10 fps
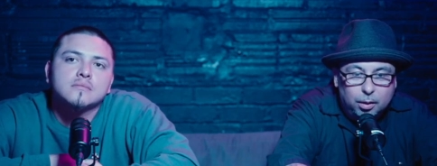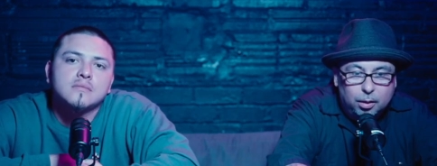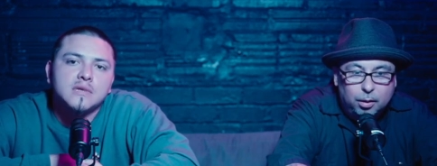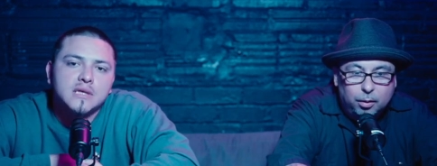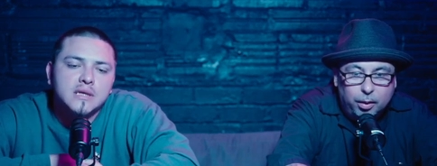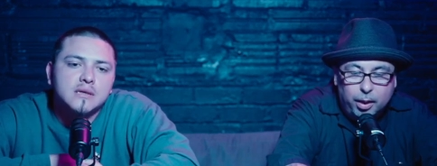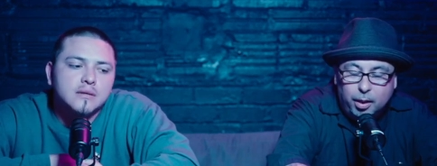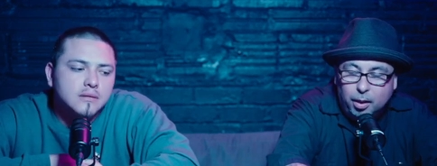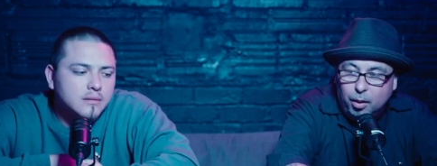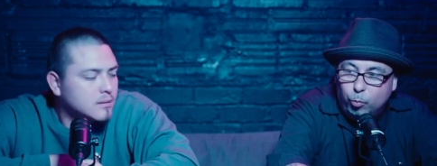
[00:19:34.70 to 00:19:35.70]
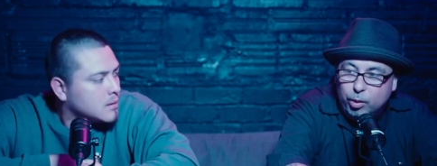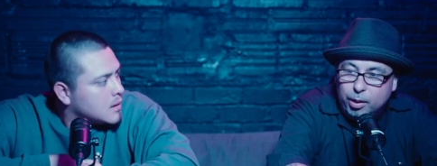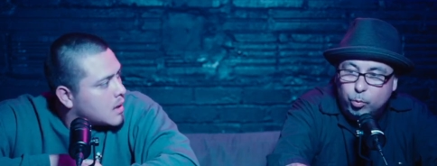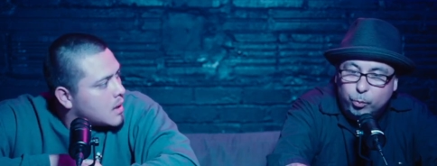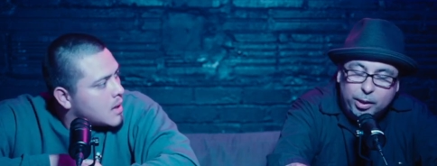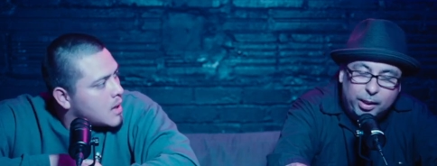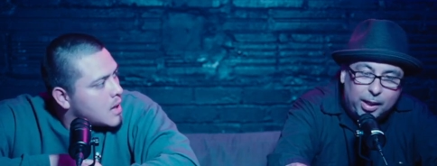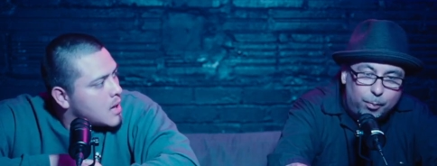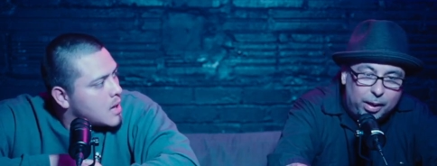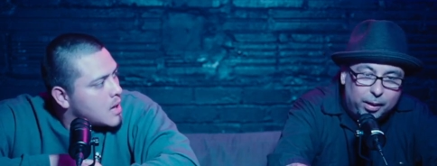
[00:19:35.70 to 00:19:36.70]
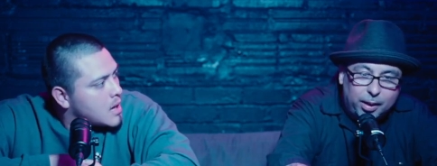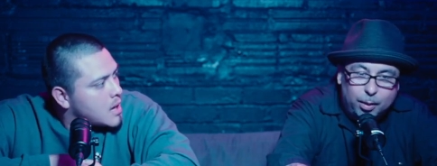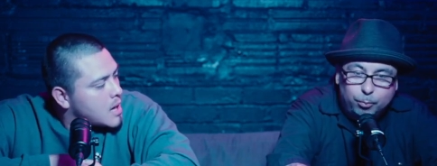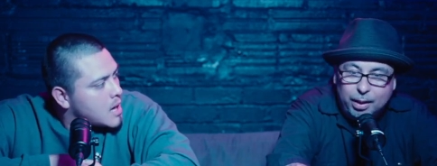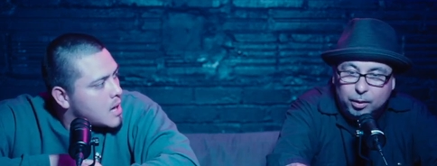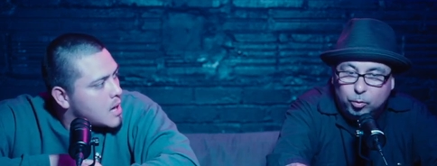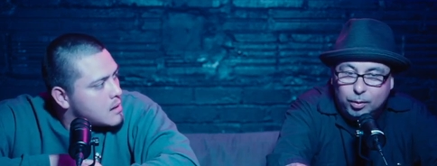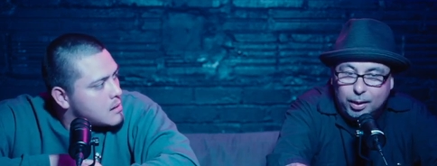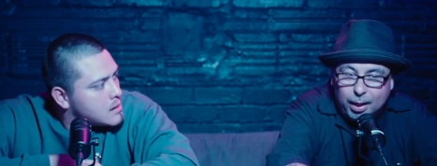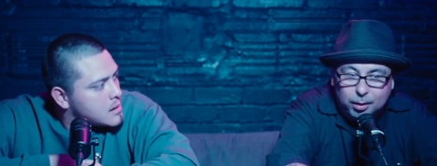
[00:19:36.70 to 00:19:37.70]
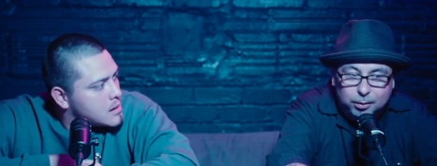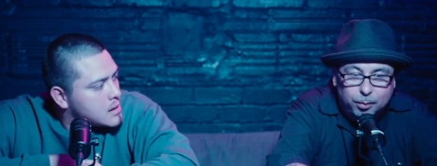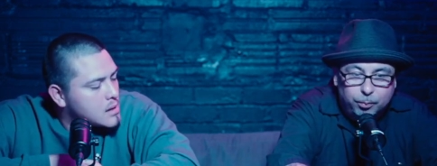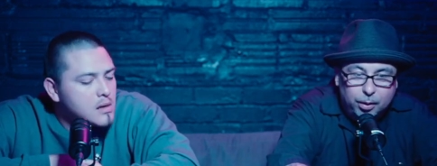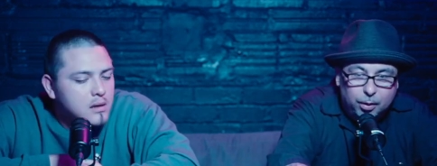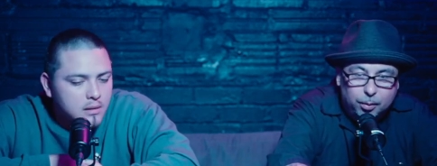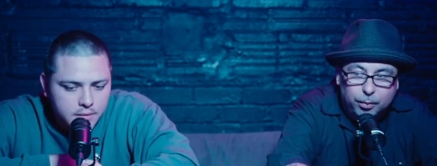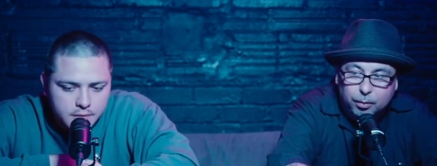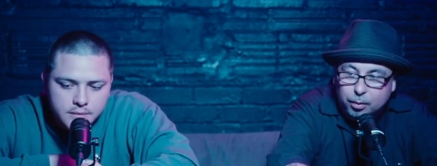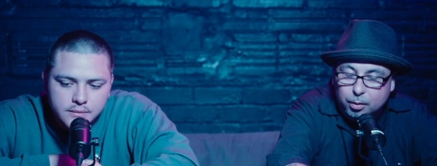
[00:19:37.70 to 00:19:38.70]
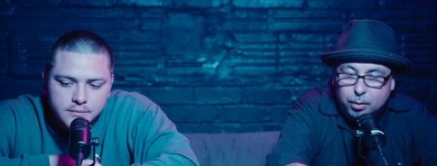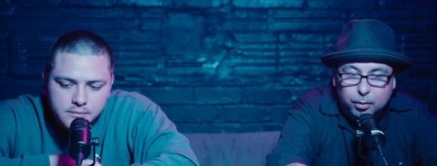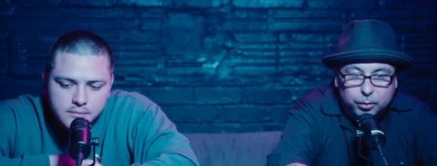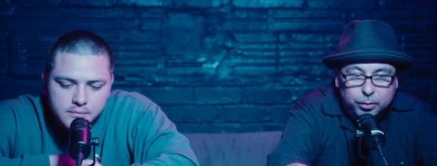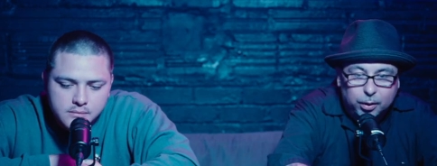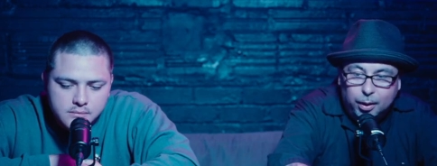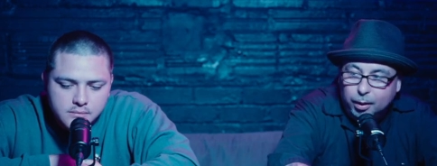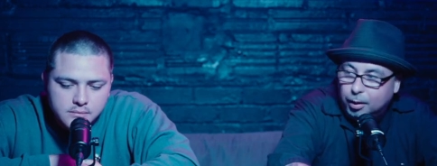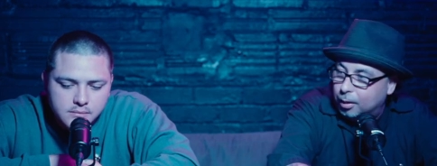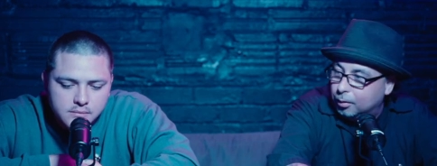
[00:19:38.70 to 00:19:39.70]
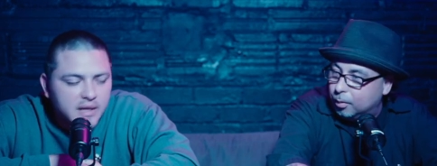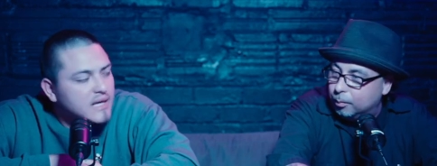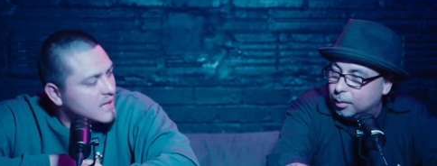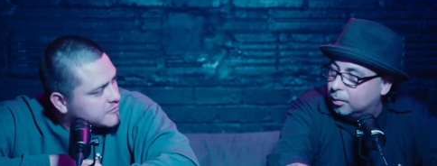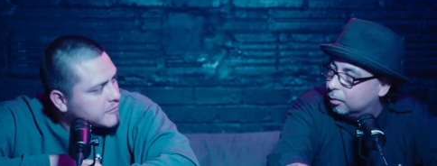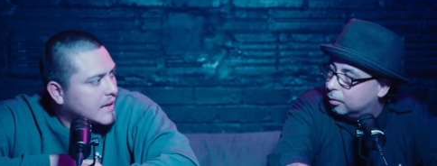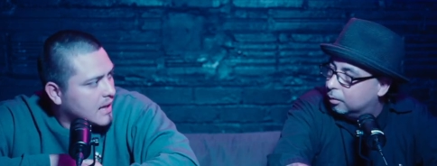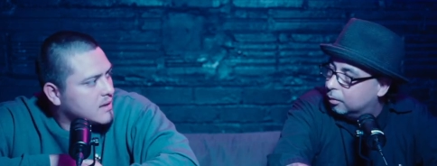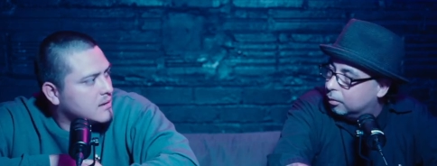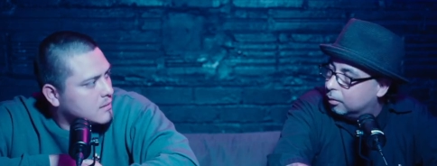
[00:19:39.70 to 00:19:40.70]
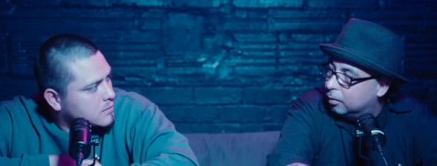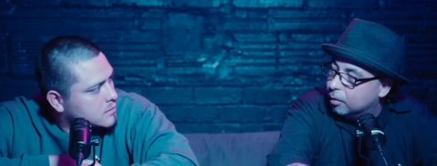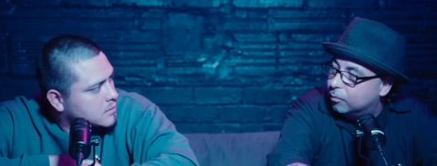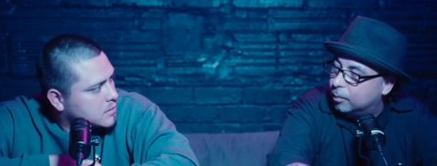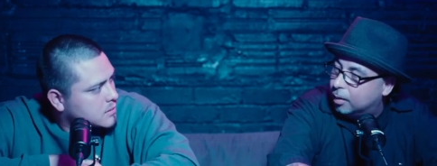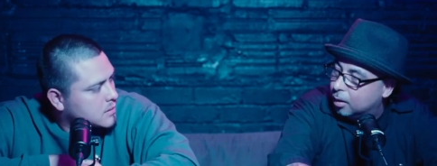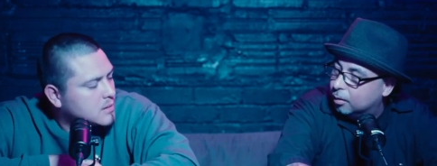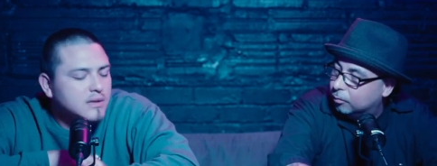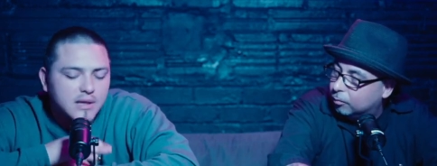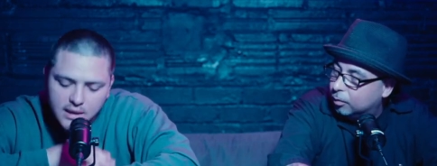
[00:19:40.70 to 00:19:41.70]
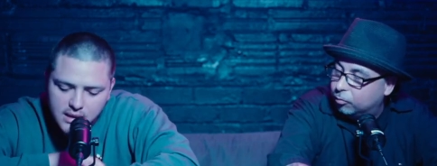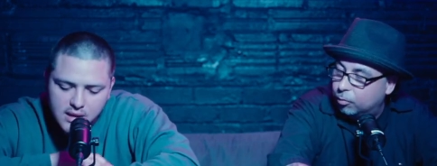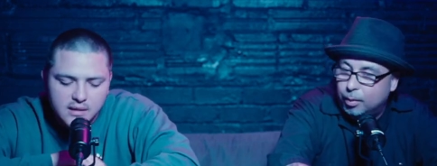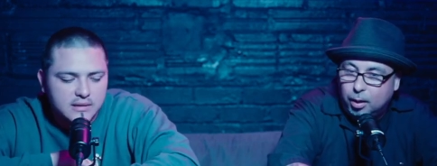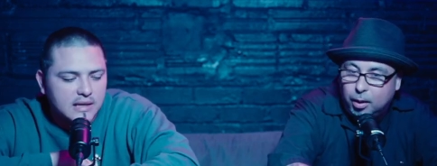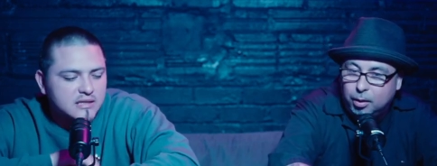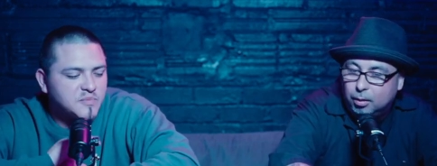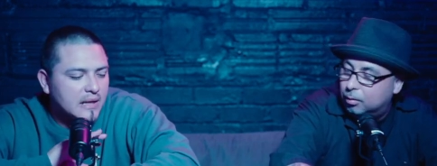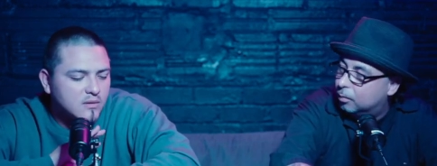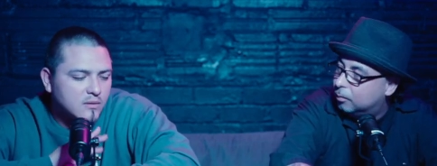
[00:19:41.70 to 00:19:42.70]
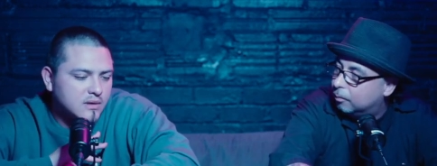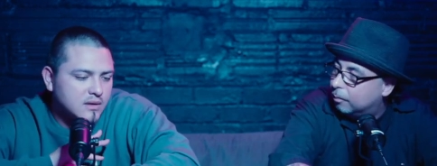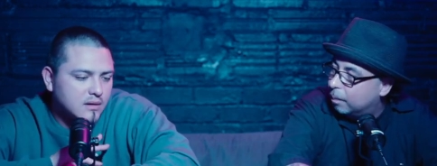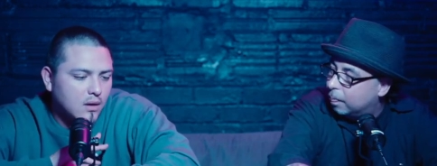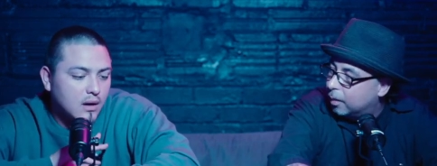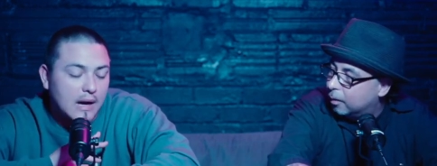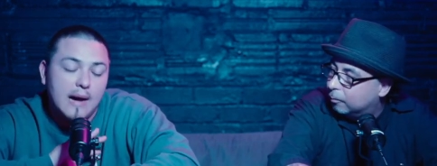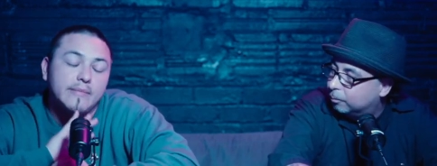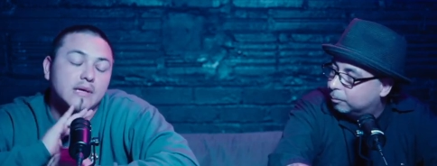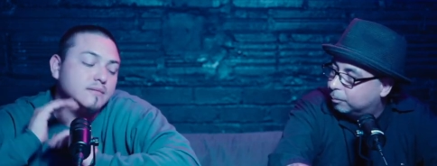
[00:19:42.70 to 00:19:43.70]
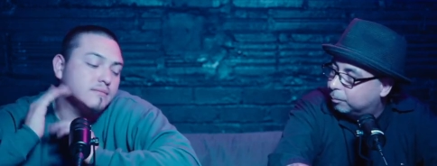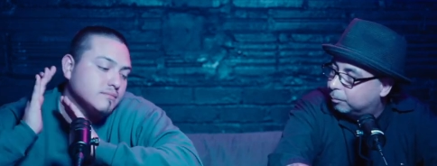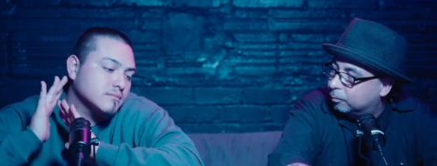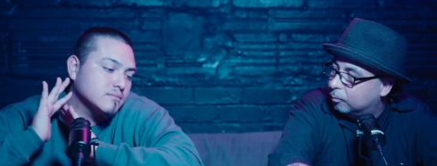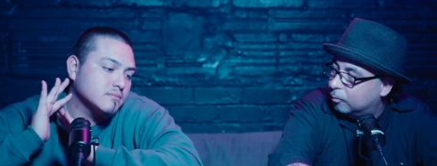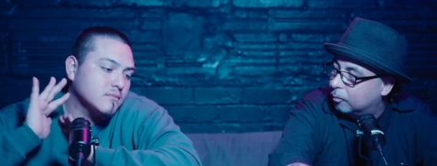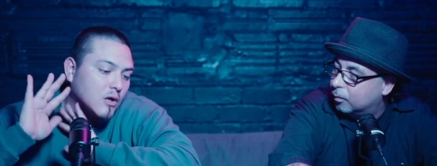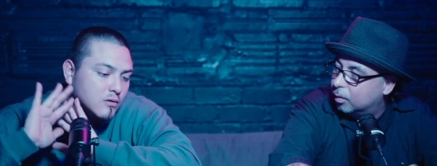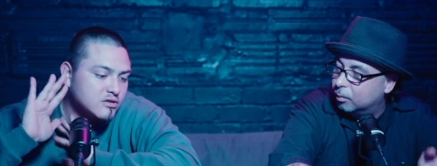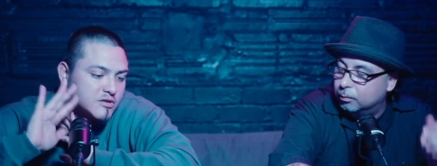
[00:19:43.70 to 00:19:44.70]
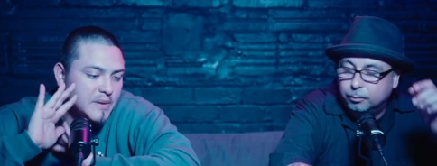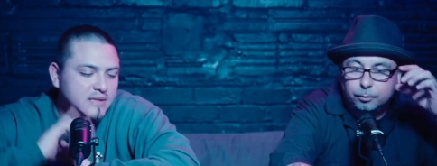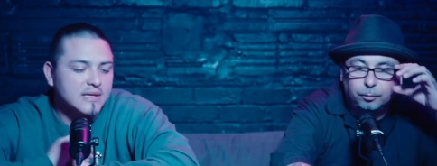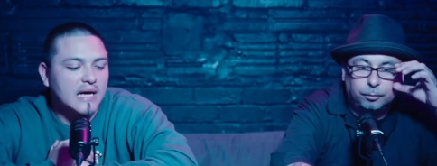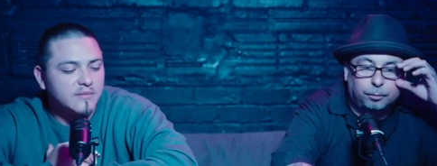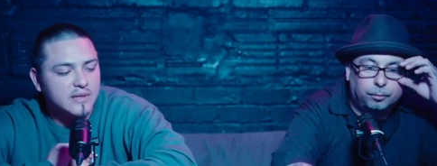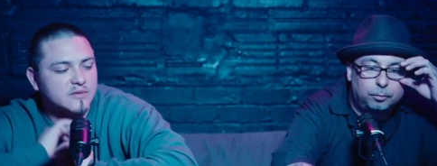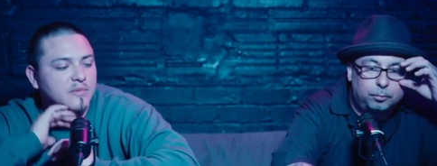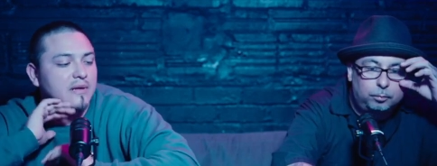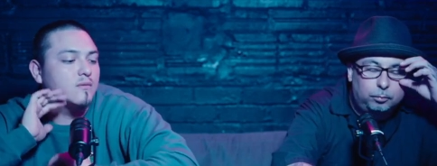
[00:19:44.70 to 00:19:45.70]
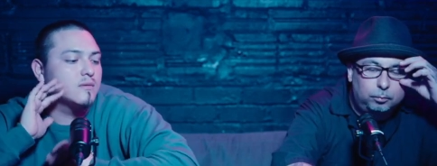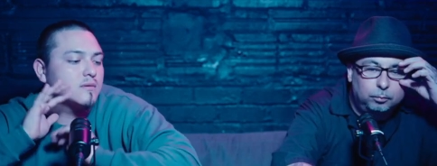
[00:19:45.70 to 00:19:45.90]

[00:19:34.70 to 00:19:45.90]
Speaker 1: yeah. And then uh, when he when he came back, he came back through Dallas, hit me up and shit like that. You know, But what he mean? is
Speaker 2: from Cali, though. He from Cali. Yeah, yeah, yeah. LA, That's yeah. probably one of the. I mean, no disrespect to Cali, but that's probably one of the